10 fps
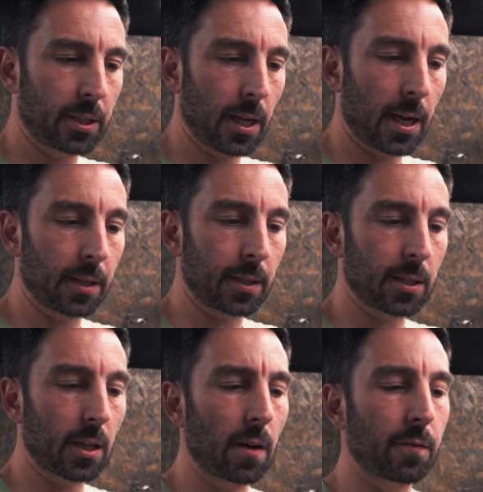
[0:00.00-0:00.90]
standard
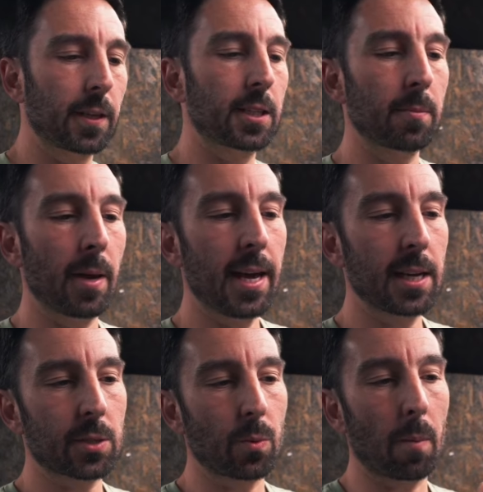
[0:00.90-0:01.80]
stuff. There's some
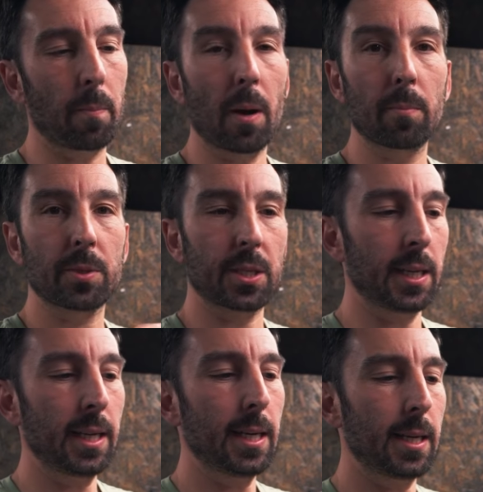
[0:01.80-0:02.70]
air swap bumps
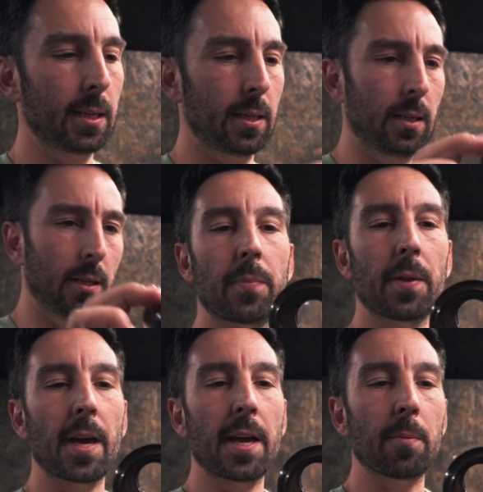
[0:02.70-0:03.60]
in here,
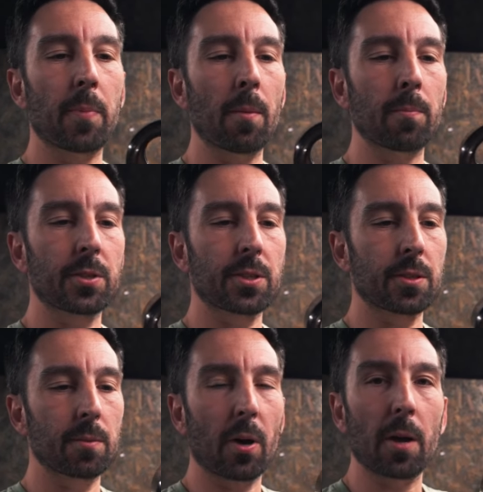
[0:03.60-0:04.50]
but they're the
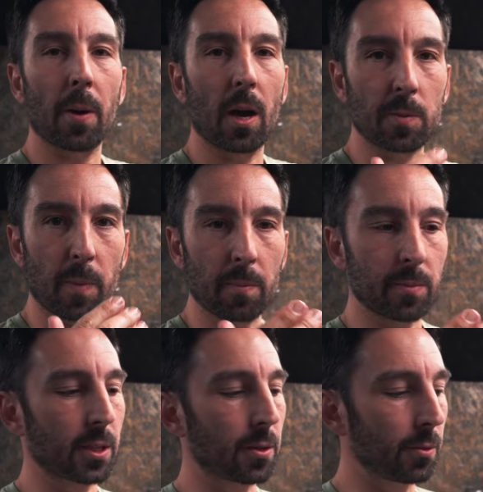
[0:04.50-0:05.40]
bumps, bypass
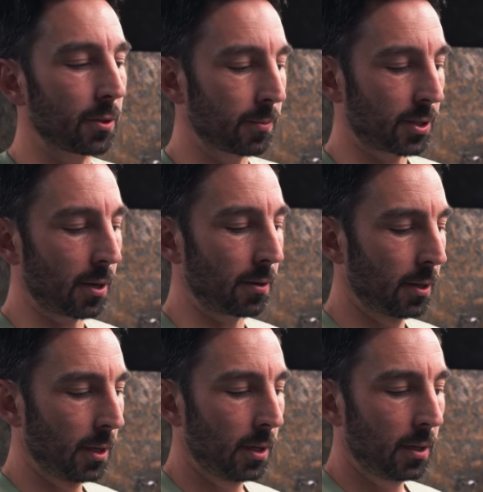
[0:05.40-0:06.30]
bumps they call them. So
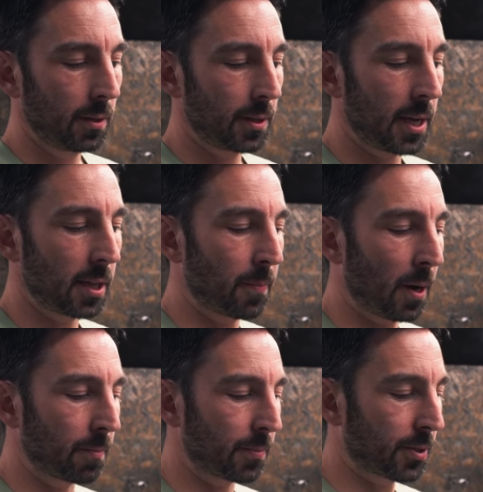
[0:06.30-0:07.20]
they're the
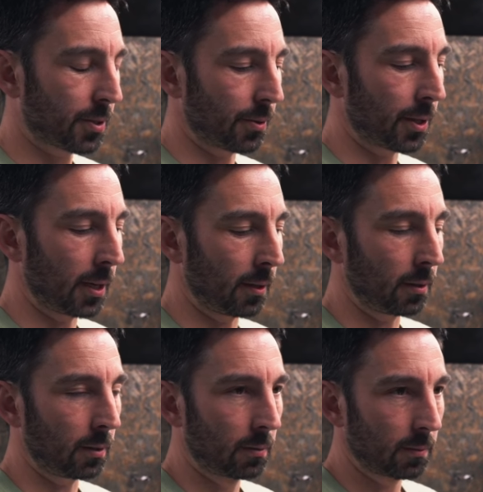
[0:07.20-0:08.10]
bumps or the
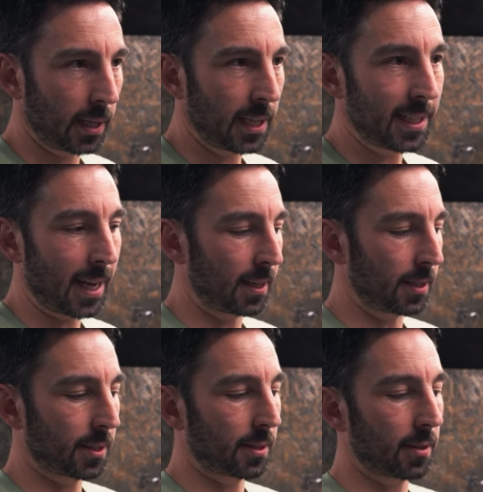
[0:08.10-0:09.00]
little
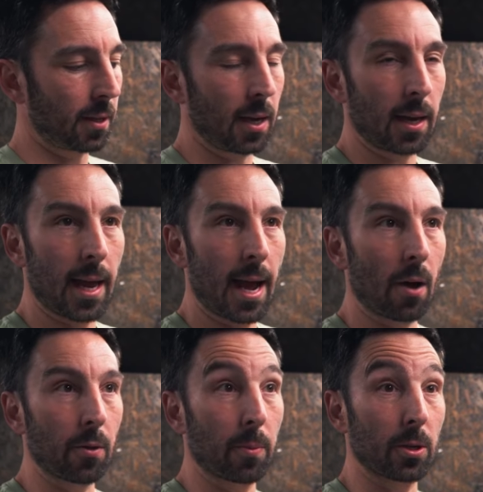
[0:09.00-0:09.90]
indents that
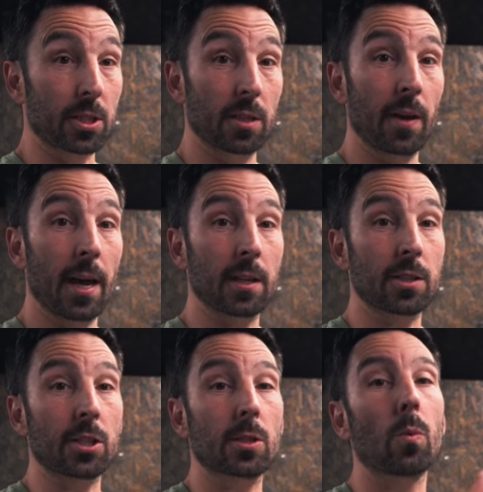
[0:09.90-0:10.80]
allow the positive air
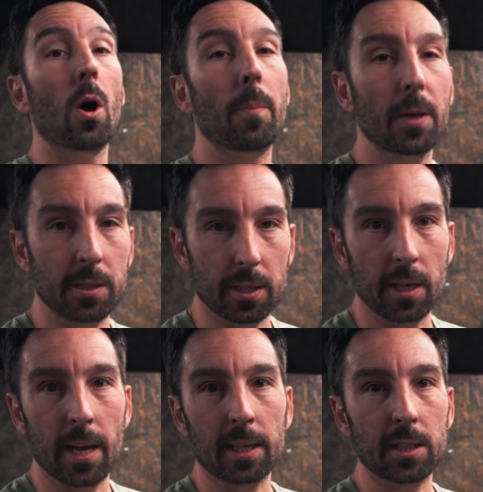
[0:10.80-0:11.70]
to swap into the
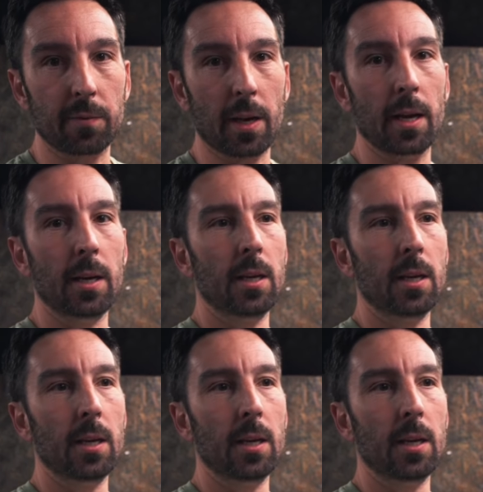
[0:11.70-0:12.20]
negative air.